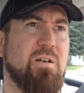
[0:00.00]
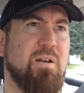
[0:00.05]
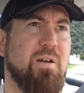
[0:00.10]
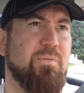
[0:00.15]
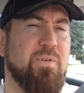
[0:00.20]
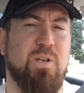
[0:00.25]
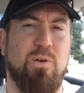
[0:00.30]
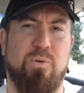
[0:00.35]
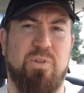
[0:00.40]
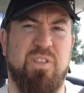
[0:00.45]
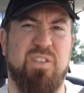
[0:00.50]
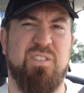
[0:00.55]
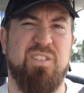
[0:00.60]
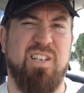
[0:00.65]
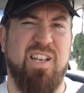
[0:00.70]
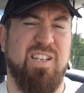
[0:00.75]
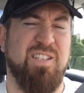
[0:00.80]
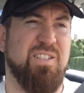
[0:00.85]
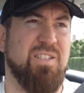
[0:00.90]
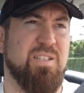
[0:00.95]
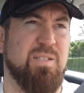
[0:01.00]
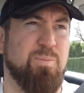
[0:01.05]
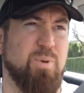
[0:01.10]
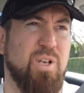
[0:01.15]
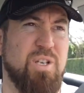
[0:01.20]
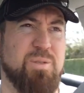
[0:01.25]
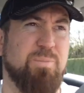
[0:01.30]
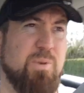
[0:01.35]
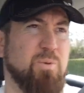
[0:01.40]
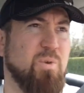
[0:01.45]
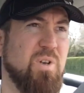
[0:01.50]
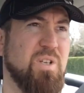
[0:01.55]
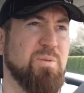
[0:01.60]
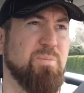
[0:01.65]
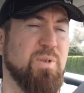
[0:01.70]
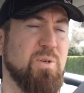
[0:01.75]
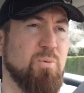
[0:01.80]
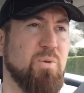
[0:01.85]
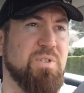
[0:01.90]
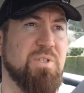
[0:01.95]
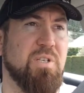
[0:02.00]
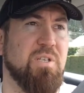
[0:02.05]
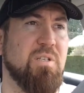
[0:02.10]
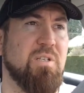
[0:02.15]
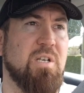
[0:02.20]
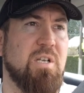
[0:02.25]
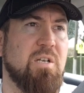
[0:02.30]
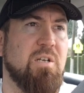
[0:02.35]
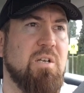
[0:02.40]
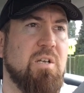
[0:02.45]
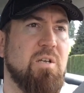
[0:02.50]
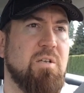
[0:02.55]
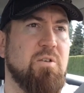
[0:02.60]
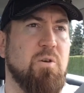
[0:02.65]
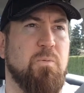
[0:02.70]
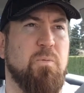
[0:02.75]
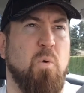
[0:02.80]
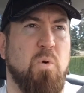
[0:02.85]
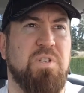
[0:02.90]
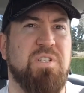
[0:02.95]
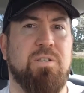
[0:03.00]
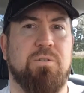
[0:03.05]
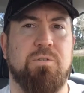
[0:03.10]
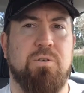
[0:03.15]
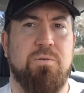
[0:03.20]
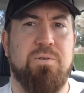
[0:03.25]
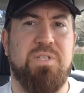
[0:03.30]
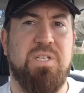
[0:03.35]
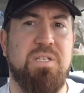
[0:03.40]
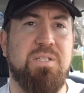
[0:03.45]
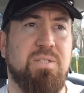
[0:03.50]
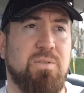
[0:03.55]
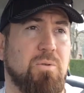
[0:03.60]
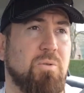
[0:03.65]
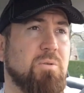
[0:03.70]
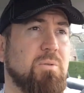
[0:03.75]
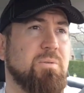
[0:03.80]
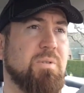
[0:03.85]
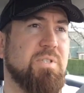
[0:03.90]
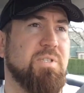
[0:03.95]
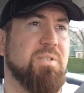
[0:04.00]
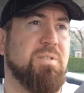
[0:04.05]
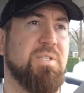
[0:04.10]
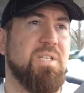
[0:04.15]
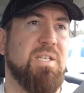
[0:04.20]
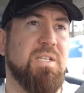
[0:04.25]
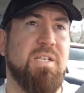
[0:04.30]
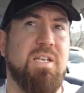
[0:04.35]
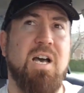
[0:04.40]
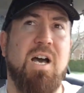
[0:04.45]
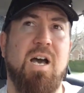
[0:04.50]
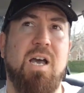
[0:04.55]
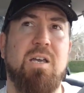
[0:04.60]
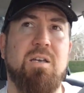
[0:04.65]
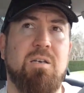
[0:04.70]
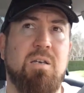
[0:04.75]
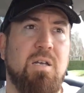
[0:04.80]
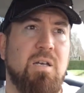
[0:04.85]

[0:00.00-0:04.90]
I forget what the size displacement was, but it was a you know, four-cylinder diesel. It was a TDI,